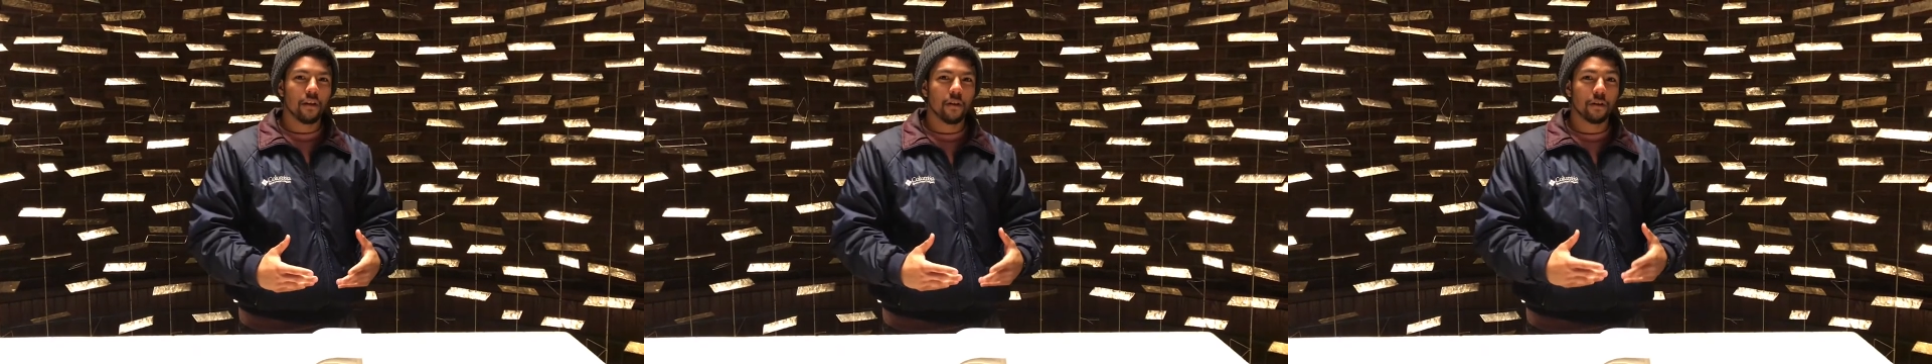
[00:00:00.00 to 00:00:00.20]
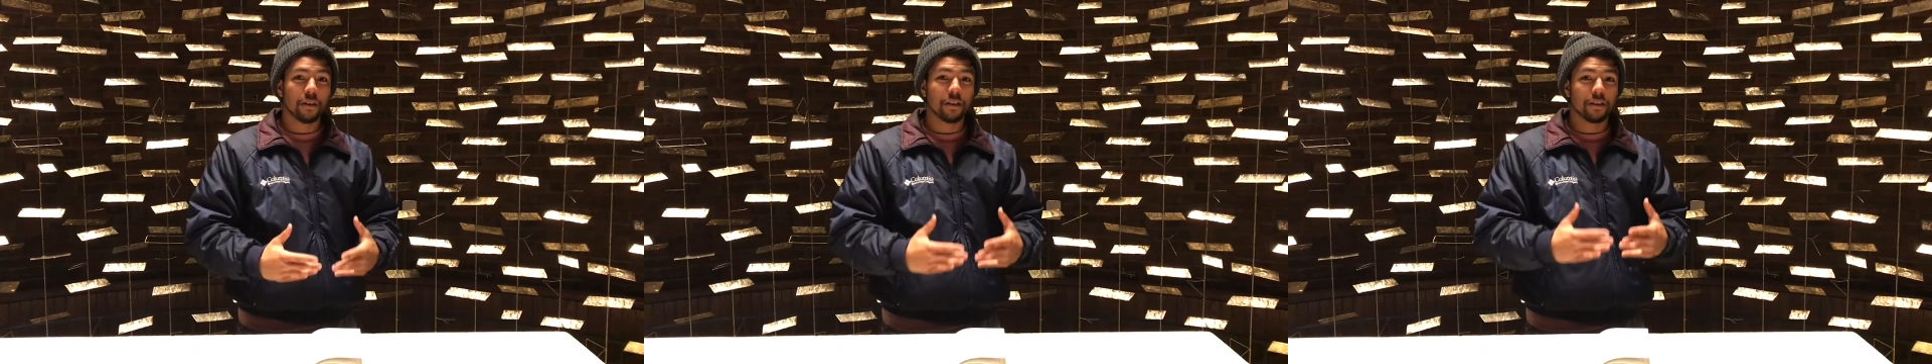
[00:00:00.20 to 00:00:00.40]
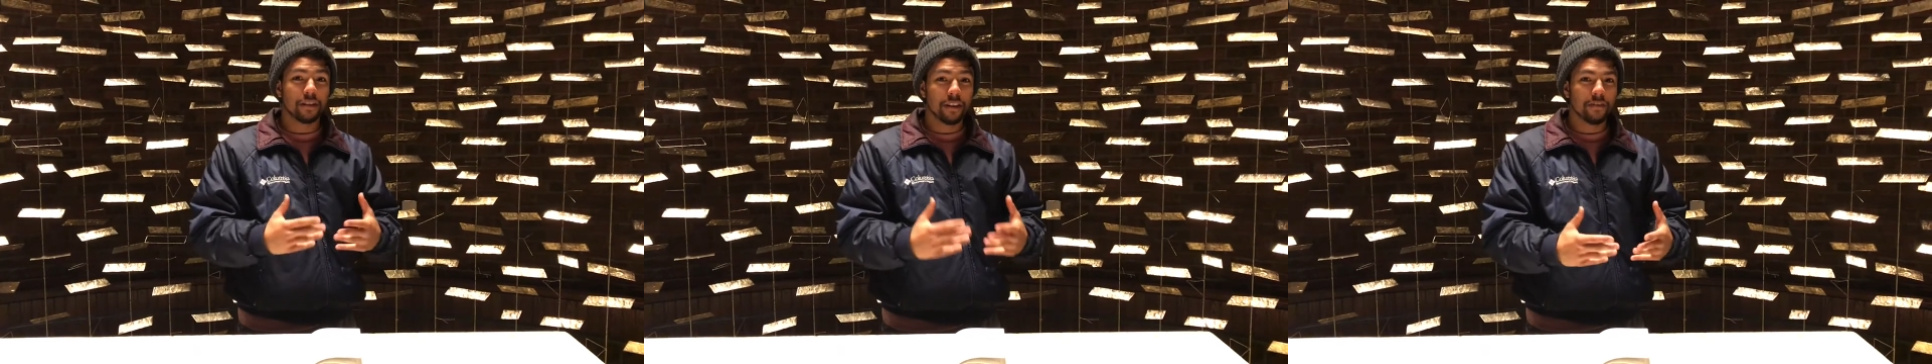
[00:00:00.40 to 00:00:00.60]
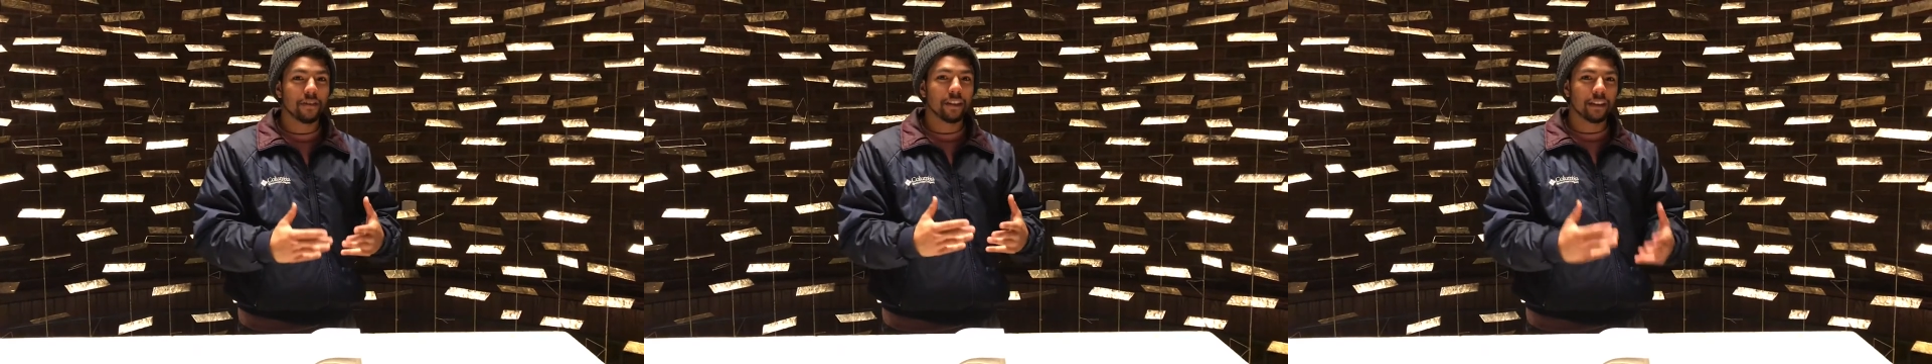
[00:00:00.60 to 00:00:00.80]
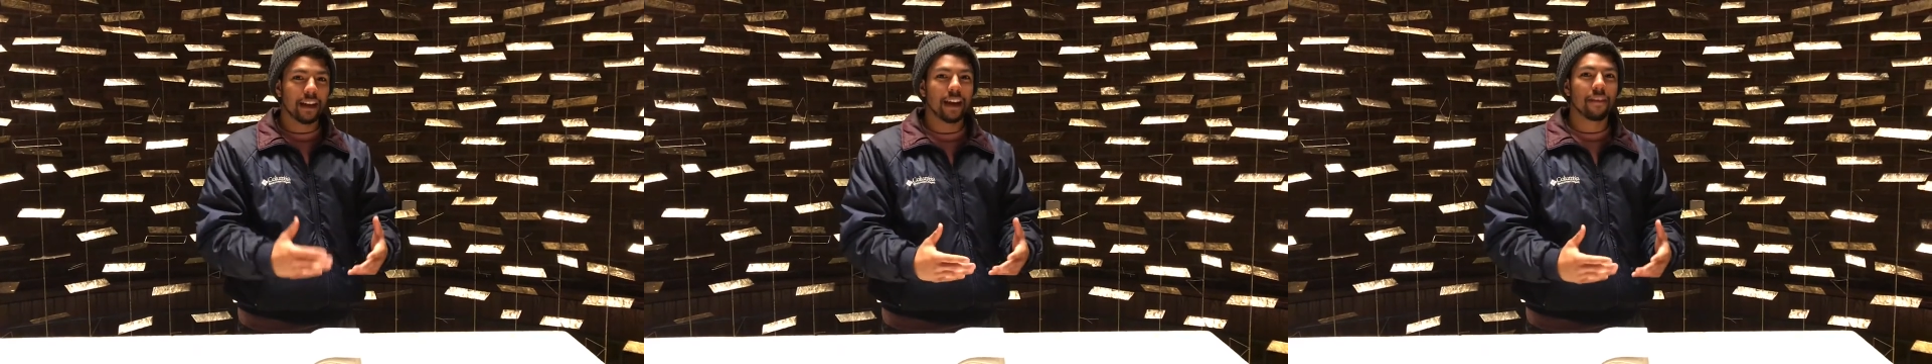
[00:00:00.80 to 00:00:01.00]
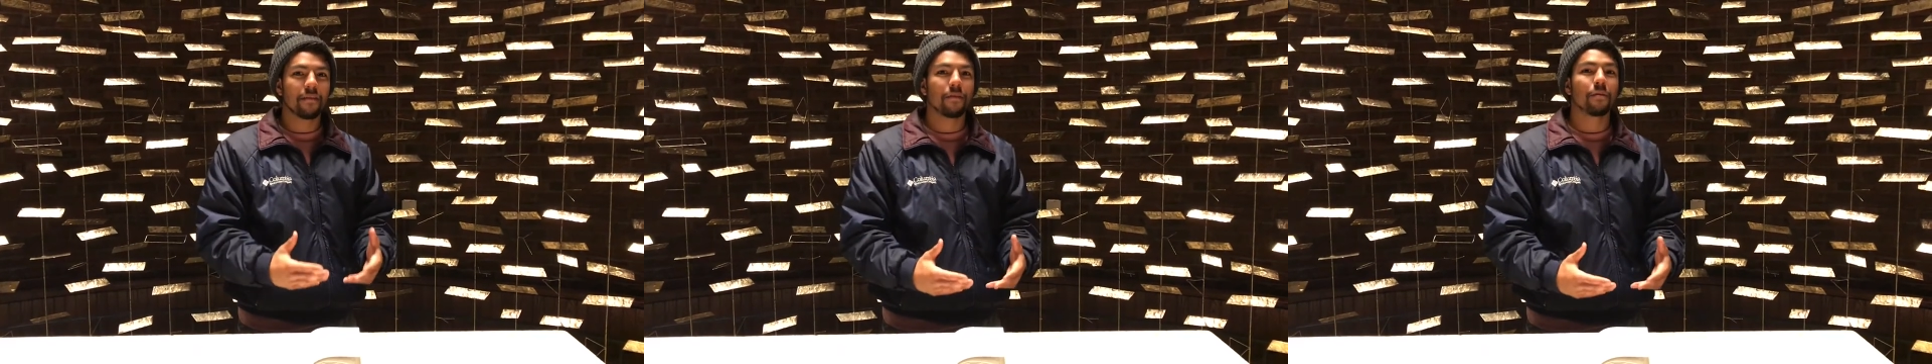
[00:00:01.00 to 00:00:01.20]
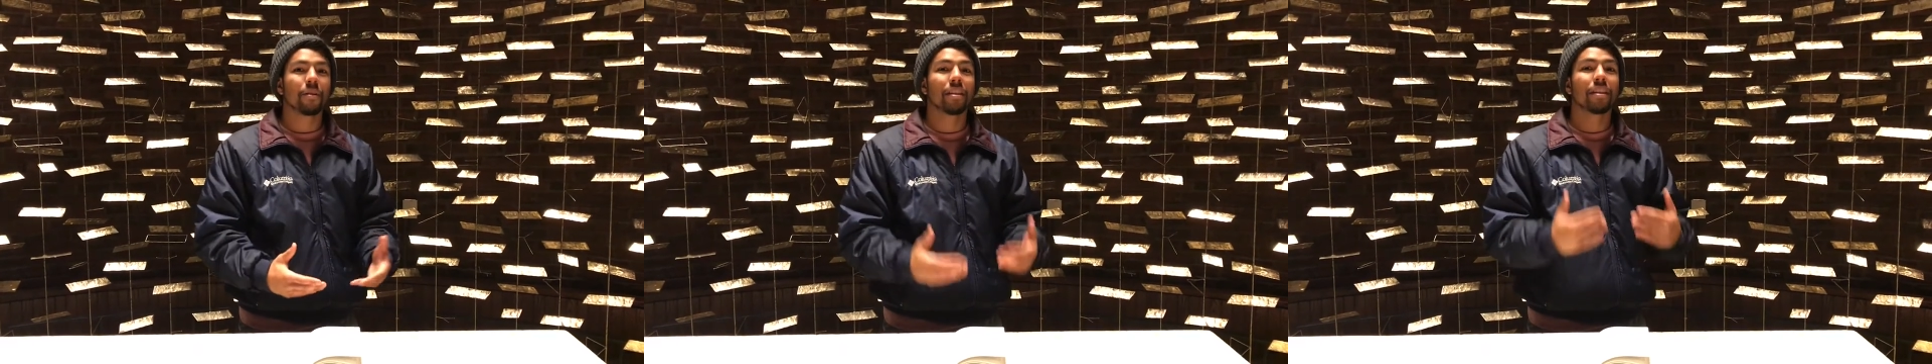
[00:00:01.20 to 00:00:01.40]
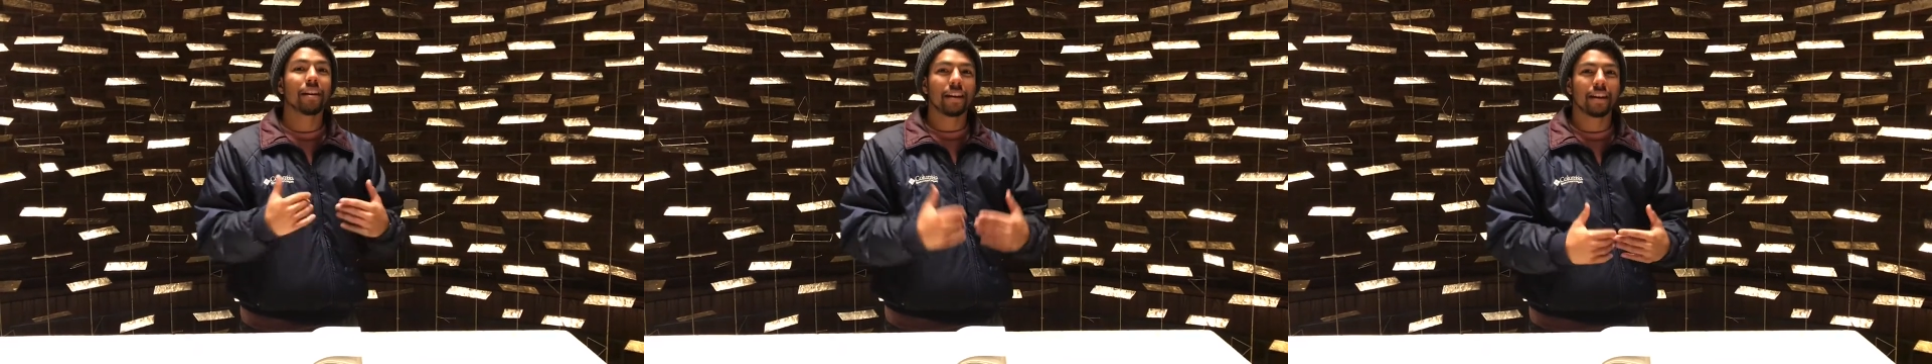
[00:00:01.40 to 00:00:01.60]
or this different life
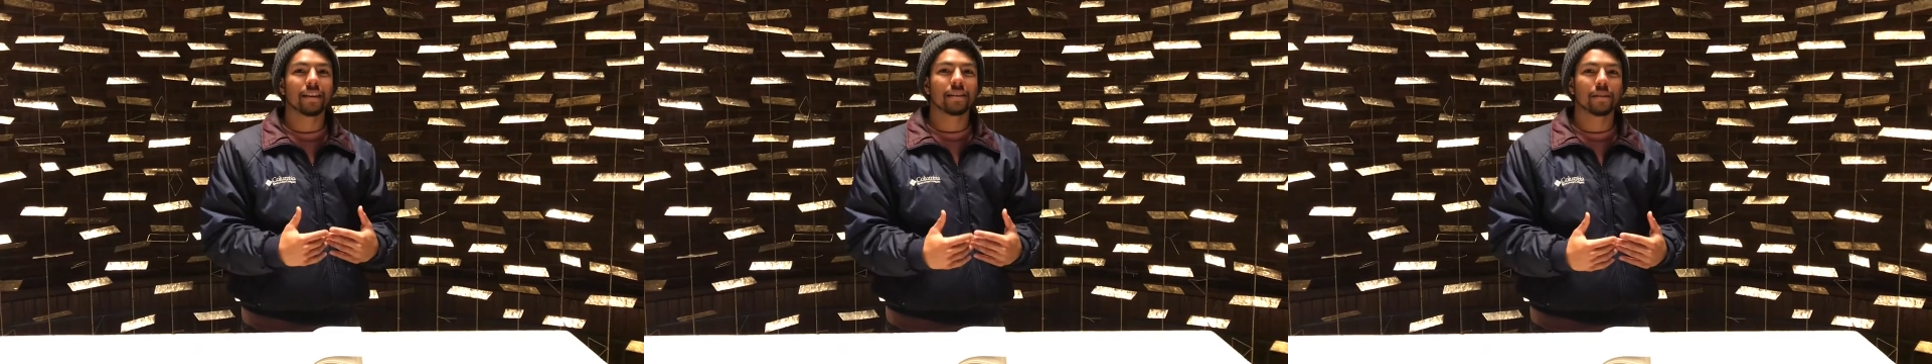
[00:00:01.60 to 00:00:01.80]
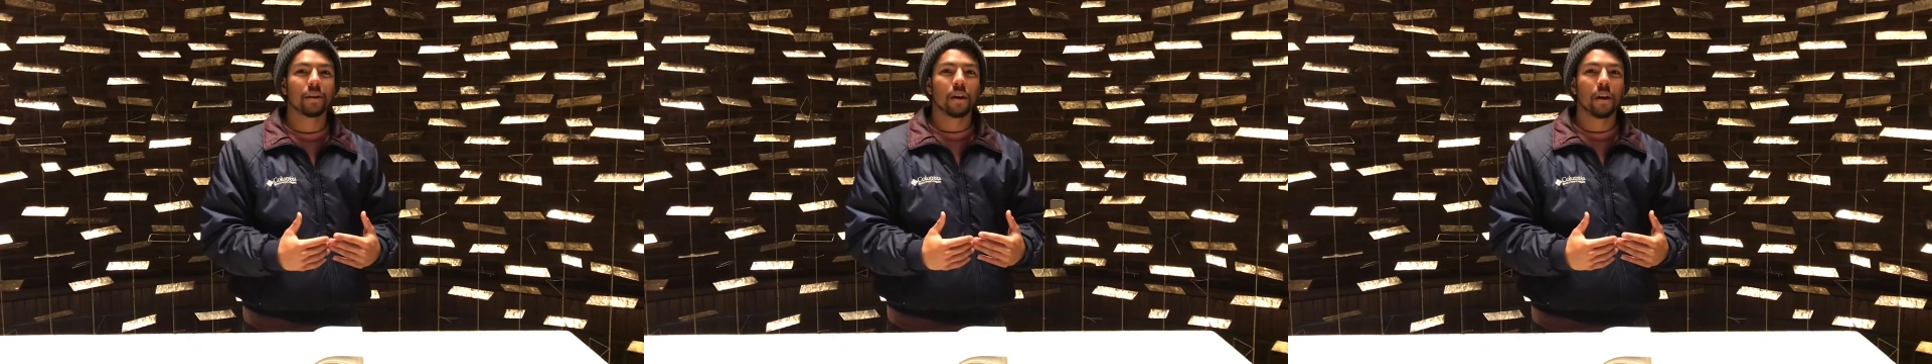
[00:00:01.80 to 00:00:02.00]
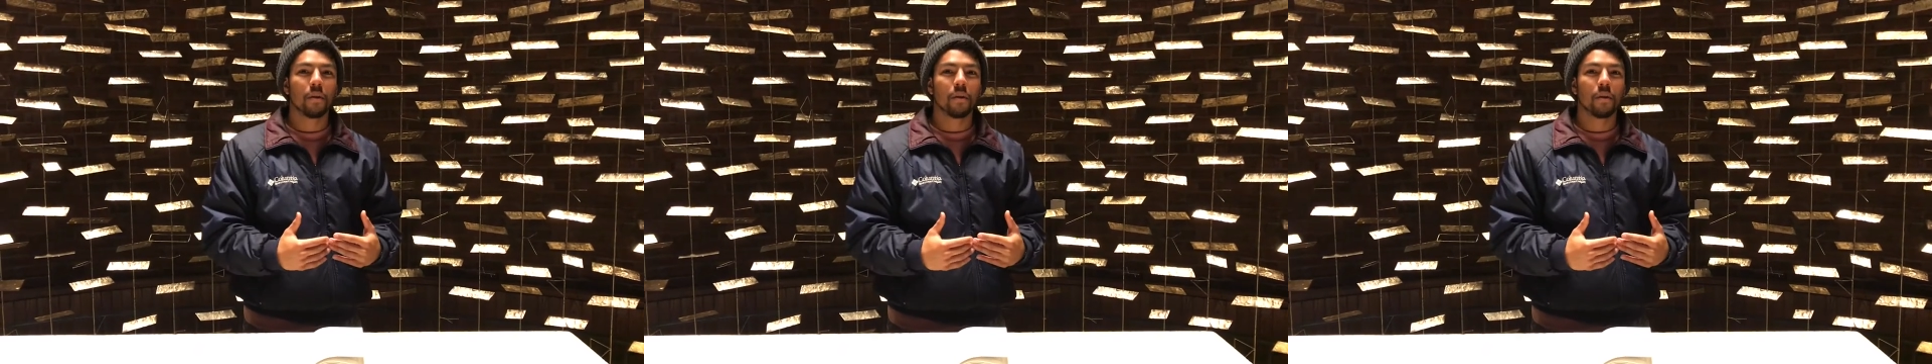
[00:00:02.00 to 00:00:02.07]
within us,